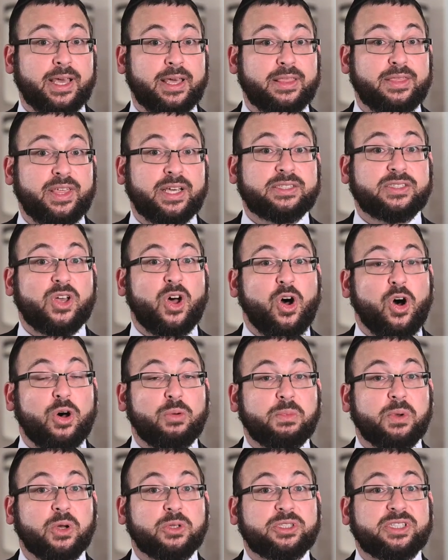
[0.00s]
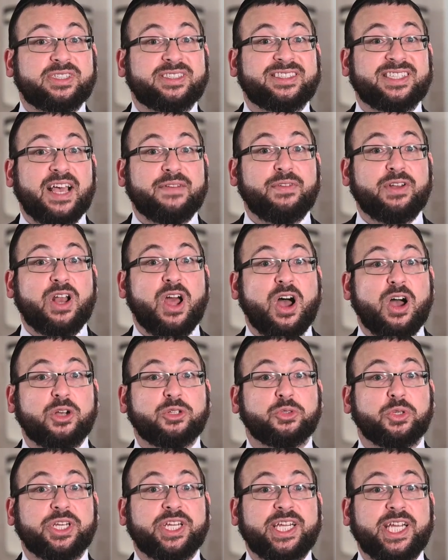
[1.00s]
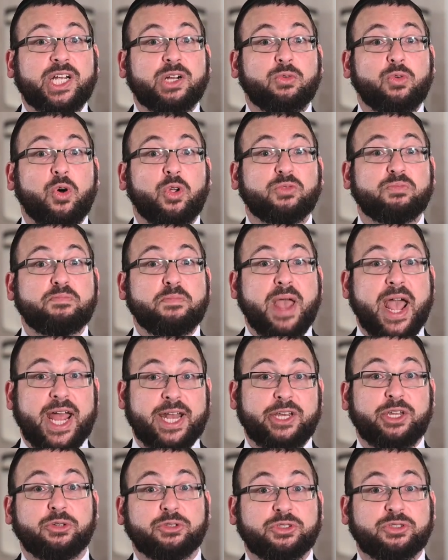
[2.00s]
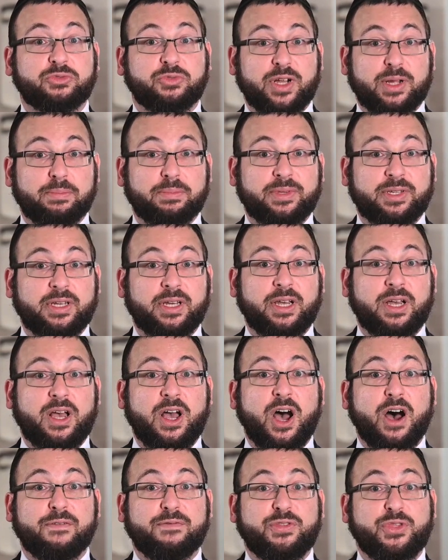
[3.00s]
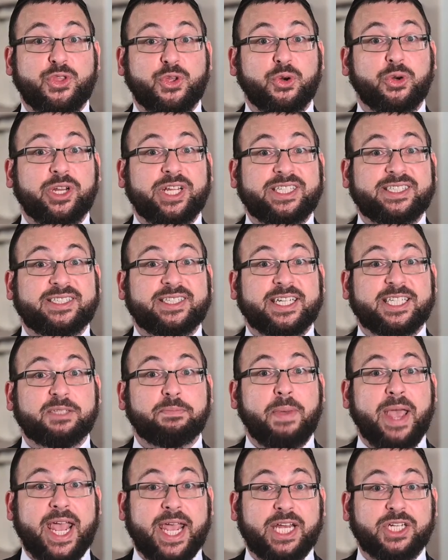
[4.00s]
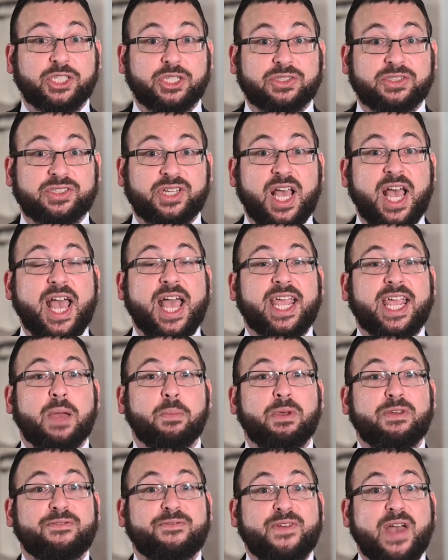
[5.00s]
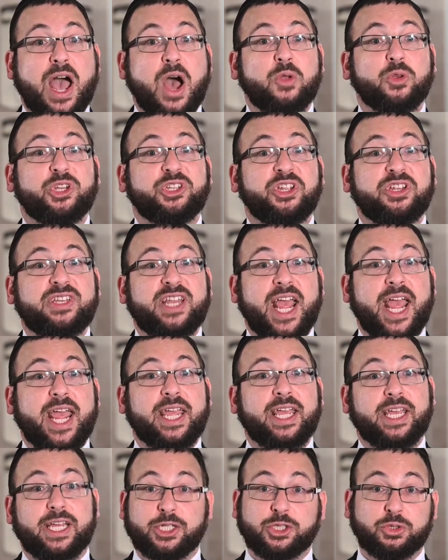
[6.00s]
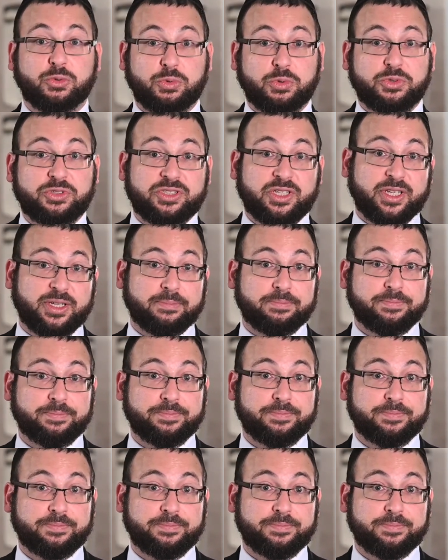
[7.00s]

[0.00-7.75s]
This almost 700-year-old manuscript of 36 pages can be found today in Jerusalem.